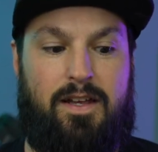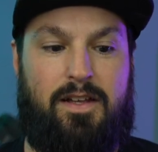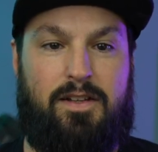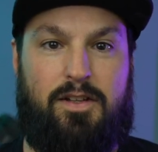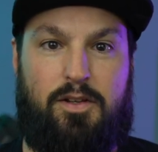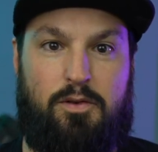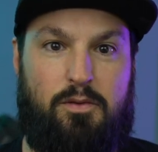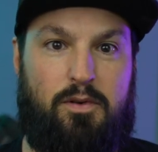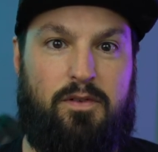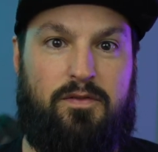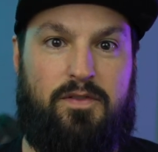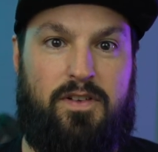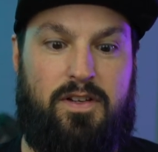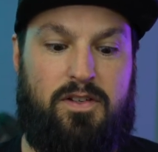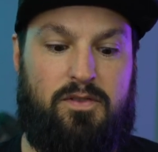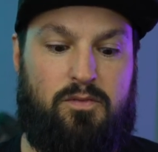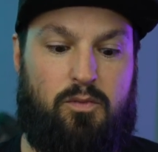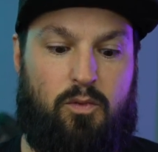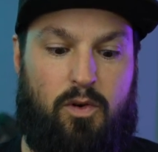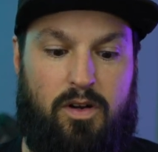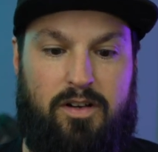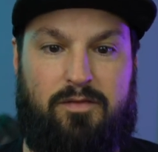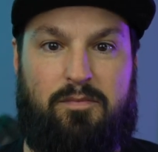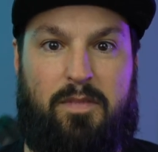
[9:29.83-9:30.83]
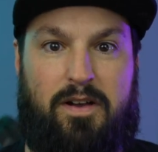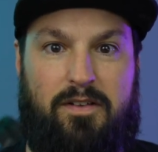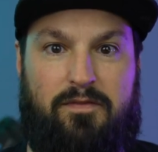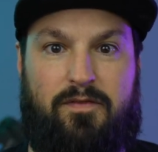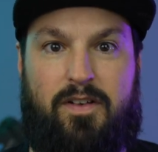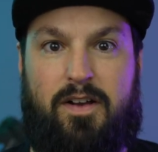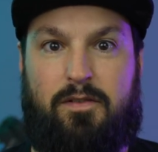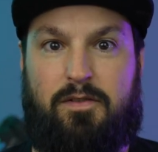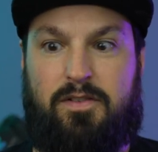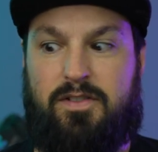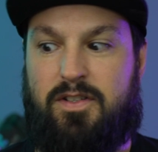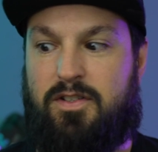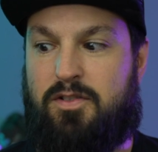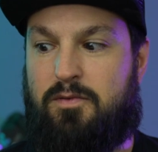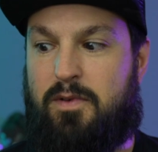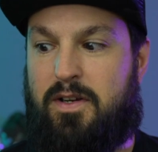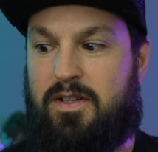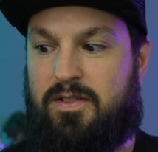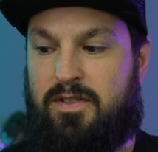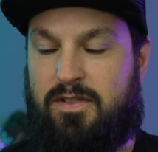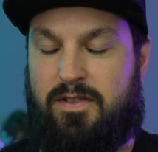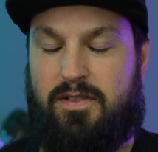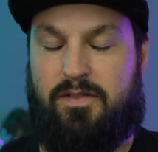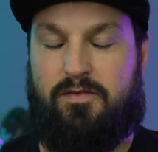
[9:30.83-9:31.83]
The UAV is one of my favorite
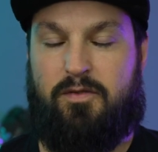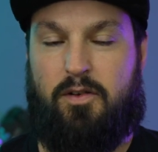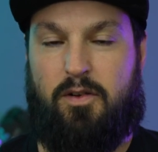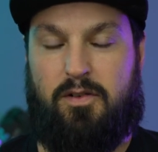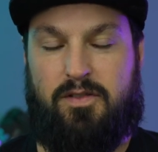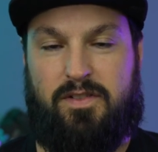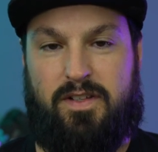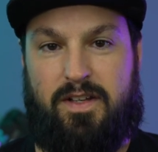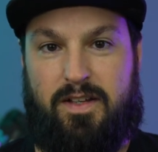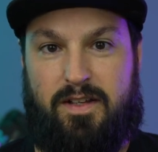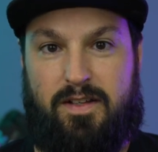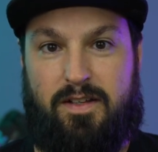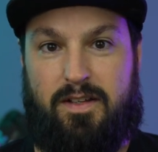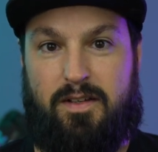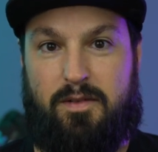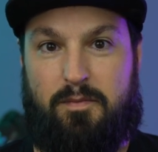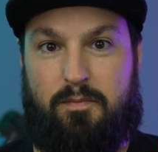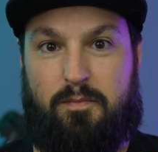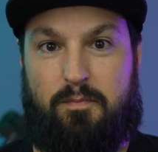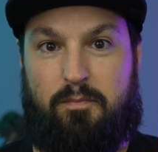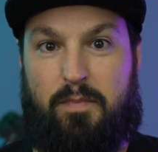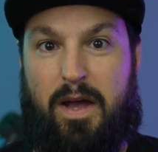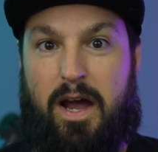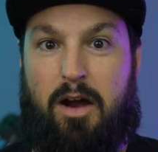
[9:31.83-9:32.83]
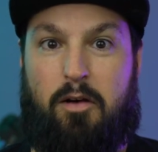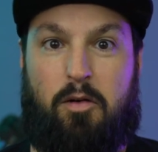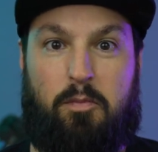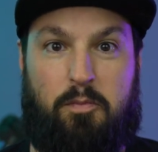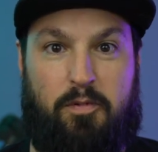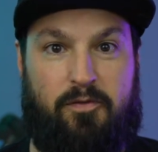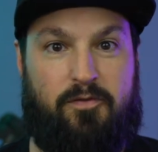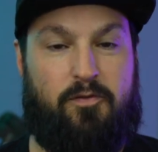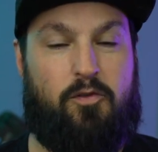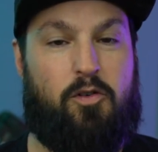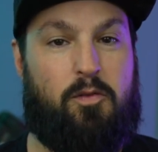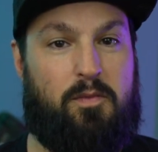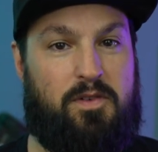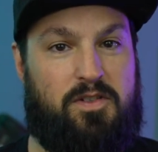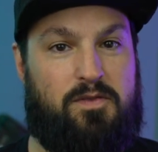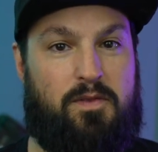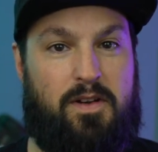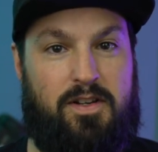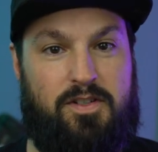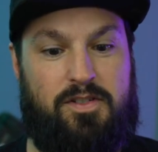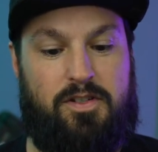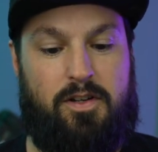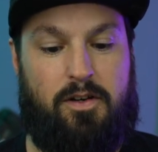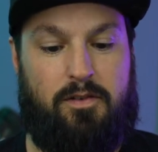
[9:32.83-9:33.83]
situations as far as a power performance
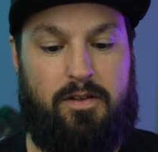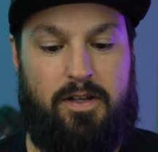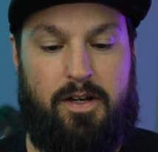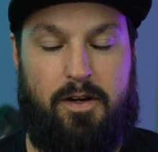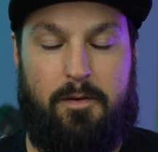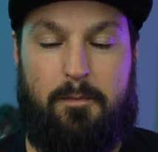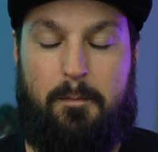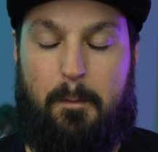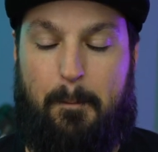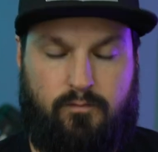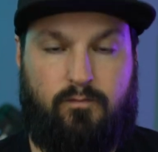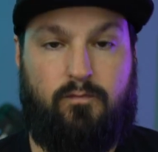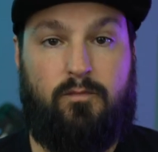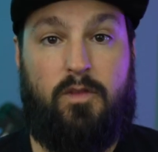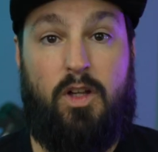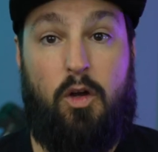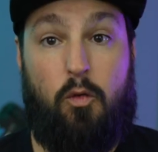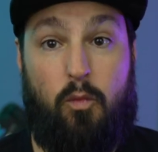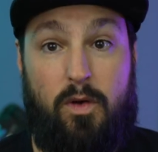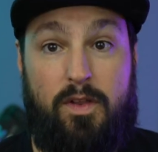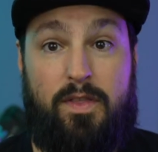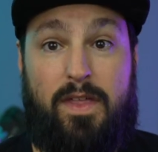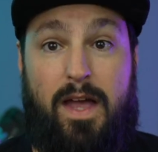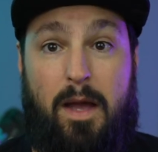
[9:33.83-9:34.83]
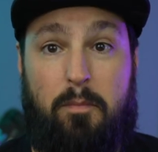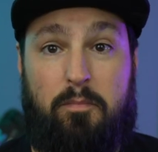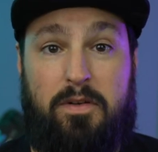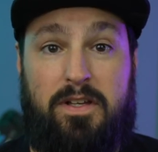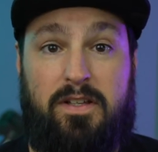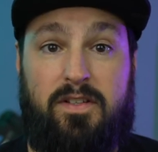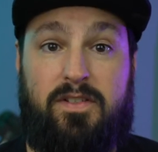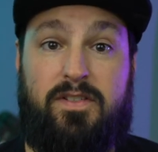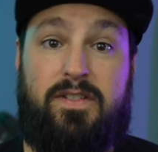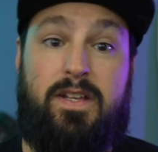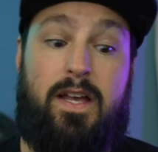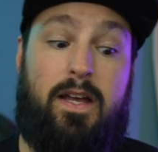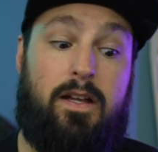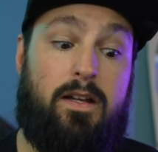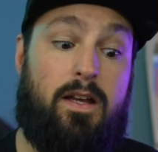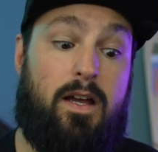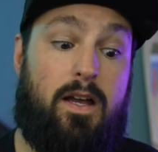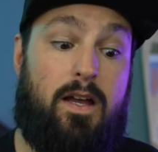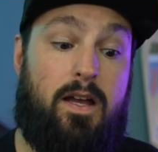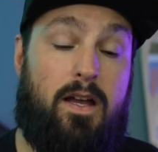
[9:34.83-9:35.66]
ratio here. With that being said,